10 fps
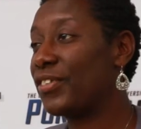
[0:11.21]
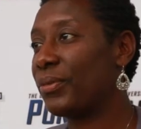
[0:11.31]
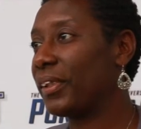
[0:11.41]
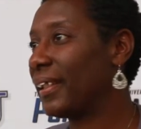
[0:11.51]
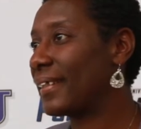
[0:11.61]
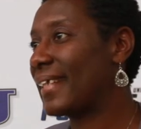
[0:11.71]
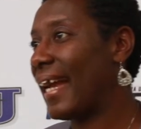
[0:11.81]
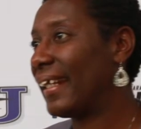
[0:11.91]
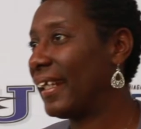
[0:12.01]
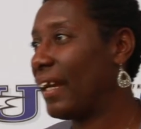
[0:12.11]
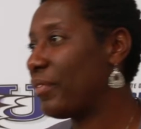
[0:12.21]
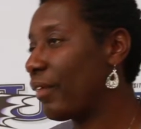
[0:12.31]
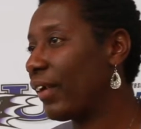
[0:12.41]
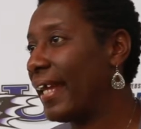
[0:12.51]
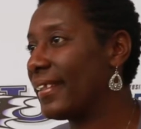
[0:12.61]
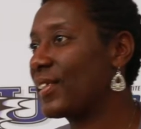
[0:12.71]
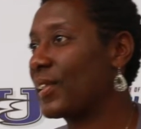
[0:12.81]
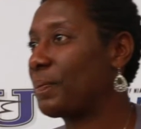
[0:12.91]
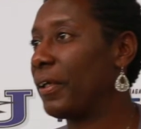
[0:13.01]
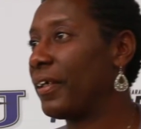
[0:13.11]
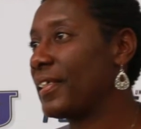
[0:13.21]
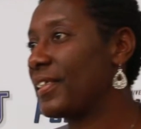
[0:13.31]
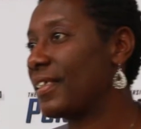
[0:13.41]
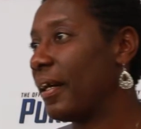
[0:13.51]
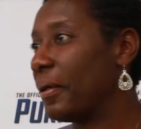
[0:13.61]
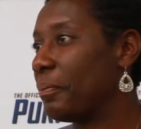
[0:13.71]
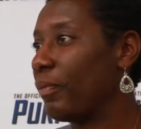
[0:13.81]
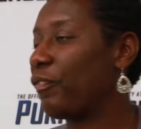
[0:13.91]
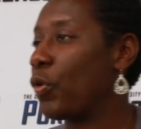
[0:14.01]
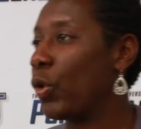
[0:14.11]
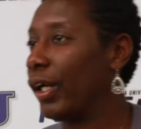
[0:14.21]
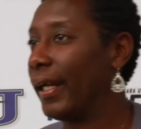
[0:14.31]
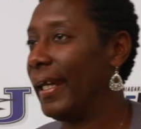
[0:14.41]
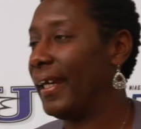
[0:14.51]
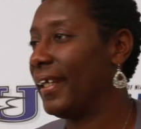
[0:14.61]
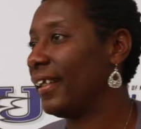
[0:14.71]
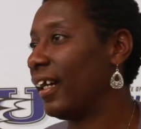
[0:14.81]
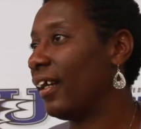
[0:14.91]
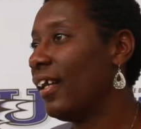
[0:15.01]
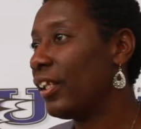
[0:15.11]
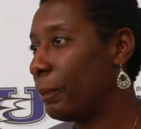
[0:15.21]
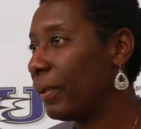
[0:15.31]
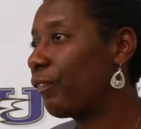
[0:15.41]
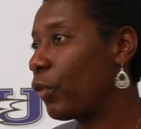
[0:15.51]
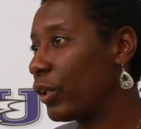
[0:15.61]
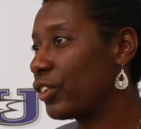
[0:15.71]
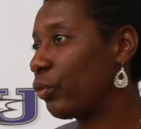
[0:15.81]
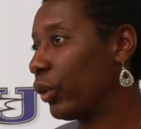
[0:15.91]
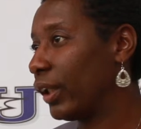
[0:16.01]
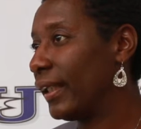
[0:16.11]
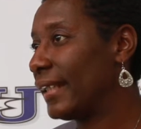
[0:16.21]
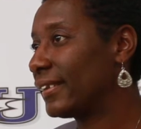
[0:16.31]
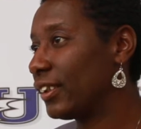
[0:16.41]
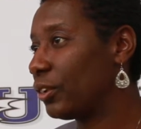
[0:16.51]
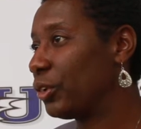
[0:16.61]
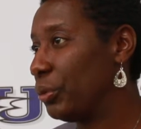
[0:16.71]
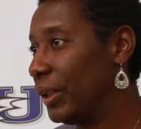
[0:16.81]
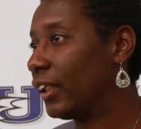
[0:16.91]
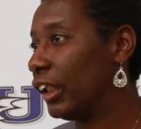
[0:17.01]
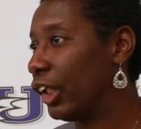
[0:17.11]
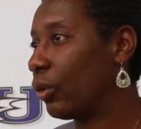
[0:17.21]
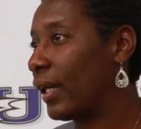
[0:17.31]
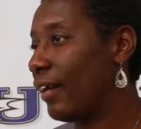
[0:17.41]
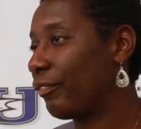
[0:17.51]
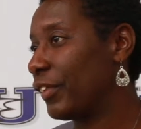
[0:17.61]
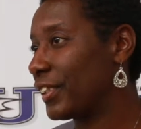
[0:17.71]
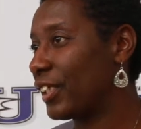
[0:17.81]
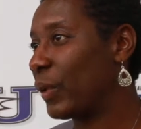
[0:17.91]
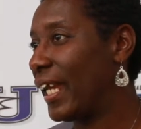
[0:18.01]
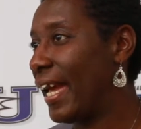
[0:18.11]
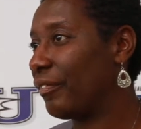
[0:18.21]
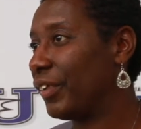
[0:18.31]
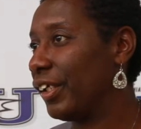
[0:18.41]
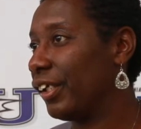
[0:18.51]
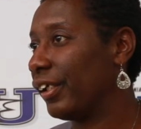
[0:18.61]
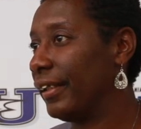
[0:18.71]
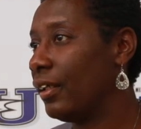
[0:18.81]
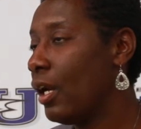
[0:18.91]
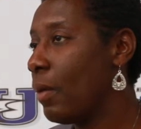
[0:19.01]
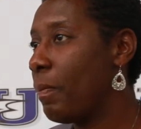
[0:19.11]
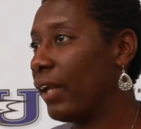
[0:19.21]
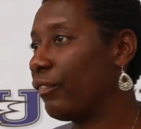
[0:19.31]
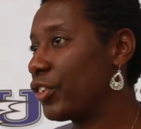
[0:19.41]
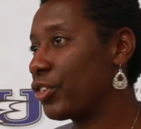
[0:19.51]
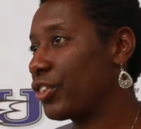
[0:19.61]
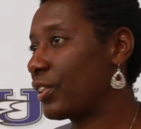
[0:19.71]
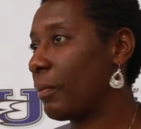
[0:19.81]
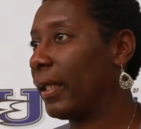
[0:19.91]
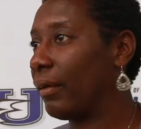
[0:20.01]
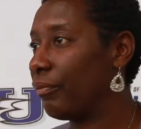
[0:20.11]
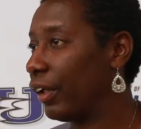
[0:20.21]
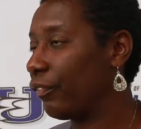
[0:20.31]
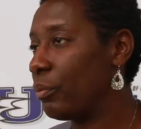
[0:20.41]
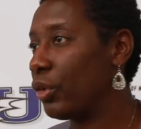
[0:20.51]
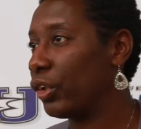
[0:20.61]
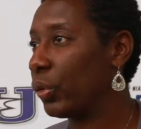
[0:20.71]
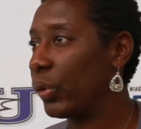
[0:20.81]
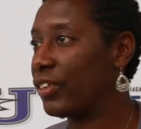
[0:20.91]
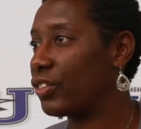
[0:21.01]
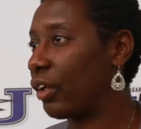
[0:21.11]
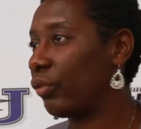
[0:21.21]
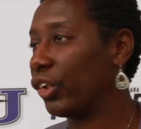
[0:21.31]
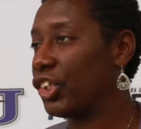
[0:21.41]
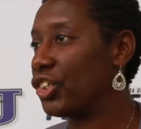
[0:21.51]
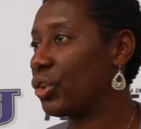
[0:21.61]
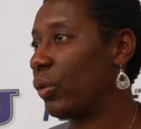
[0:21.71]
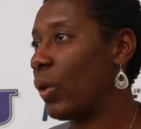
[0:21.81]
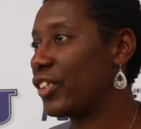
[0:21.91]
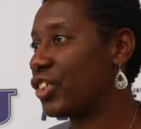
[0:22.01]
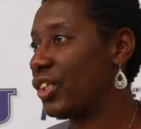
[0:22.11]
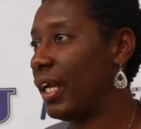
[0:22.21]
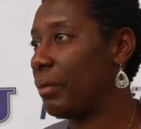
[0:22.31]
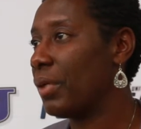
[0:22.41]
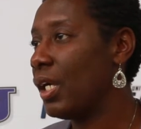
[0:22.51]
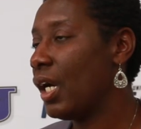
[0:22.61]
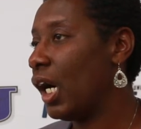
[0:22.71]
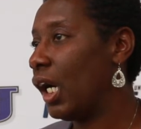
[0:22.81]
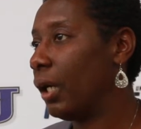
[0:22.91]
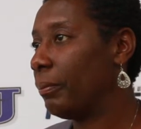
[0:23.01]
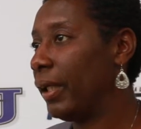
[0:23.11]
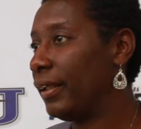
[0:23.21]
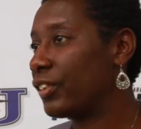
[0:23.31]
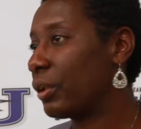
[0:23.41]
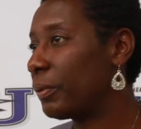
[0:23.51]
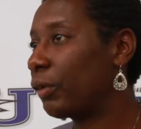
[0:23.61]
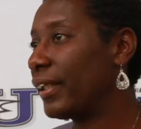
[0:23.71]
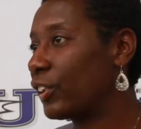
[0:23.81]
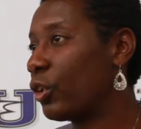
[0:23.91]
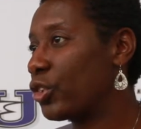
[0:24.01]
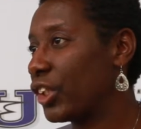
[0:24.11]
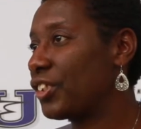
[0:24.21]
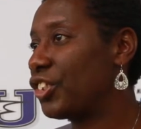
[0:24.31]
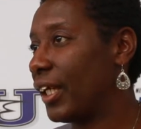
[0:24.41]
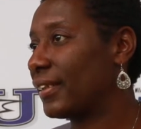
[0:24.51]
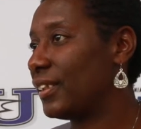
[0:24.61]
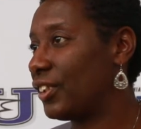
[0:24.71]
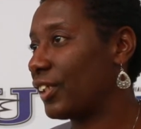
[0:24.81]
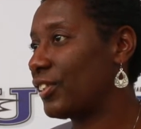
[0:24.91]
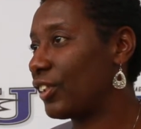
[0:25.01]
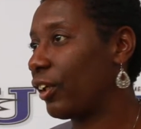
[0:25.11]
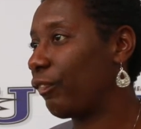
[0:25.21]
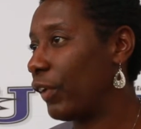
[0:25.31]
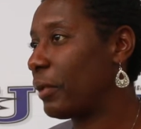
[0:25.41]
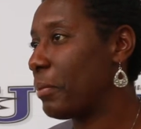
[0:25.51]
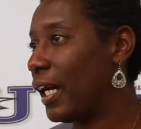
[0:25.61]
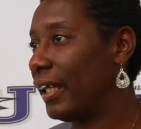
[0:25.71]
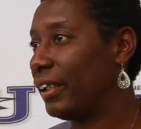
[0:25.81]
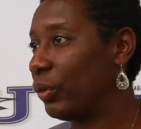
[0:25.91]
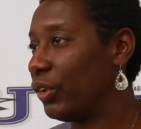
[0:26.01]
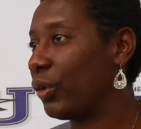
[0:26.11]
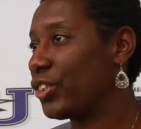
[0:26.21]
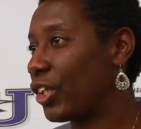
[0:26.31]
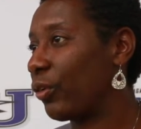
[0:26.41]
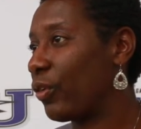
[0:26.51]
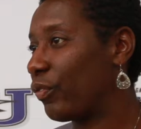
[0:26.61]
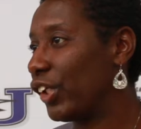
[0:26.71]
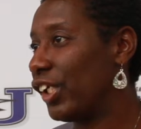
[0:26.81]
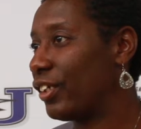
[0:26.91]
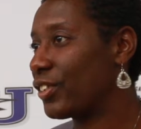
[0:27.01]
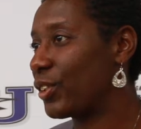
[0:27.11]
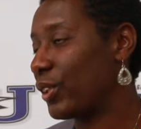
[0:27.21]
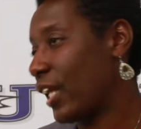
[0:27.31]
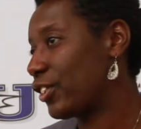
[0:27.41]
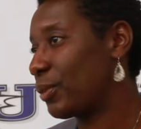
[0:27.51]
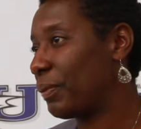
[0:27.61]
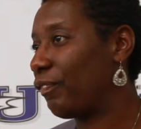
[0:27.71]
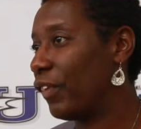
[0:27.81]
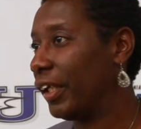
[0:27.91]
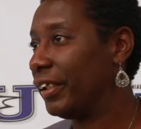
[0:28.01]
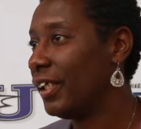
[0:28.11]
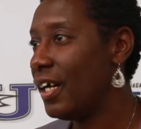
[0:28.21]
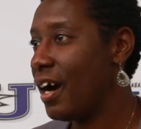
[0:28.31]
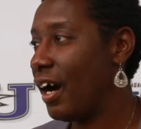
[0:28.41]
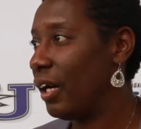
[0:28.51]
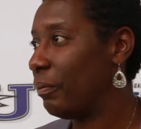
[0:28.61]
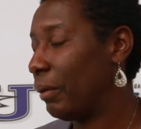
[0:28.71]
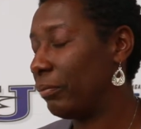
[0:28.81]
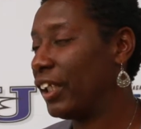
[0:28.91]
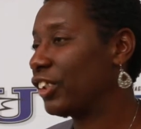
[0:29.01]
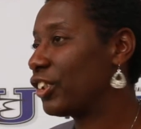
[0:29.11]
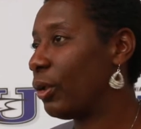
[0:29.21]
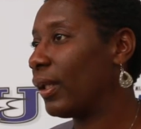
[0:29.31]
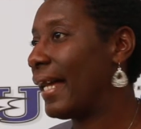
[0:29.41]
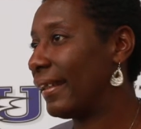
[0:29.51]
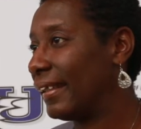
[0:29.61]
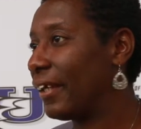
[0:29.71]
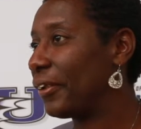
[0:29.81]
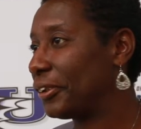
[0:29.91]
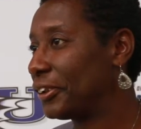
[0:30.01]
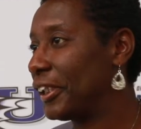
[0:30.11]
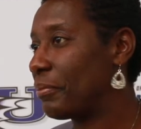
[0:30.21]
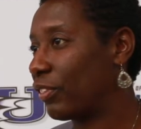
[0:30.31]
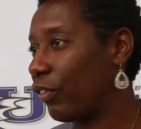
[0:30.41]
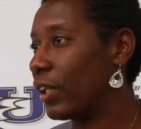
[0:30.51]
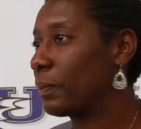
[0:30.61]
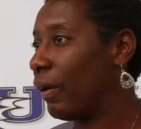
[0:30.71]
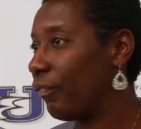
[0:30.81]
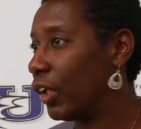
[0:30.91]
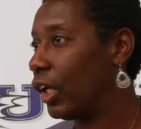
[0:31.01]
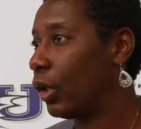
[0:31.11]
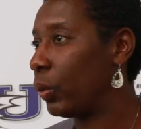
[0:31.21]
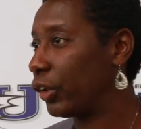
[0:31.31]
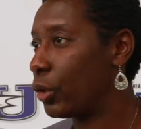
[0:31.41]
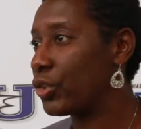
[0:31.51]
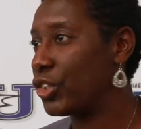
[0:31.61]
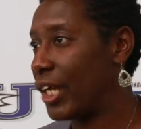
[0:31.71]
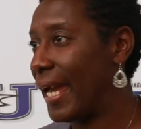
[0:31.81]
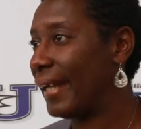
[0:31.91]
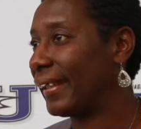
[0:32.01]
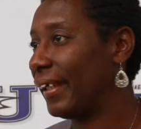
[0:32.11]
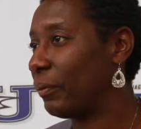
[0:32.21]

It's really exciting. I've never had this experience um, before, and uh, the Big Four is a really nice little, unique little conference that we have here. And Bonaventures is somebody I'm very familiar with, so I really enjoy watching them. Um, and it's going to be great to coach against Jesse. Jesse's a good friend of mine, and we've known each other over the years, so that should be fun. Um, I'm getting to know a lot of the other teams as far as Buffalo with Coach Jack.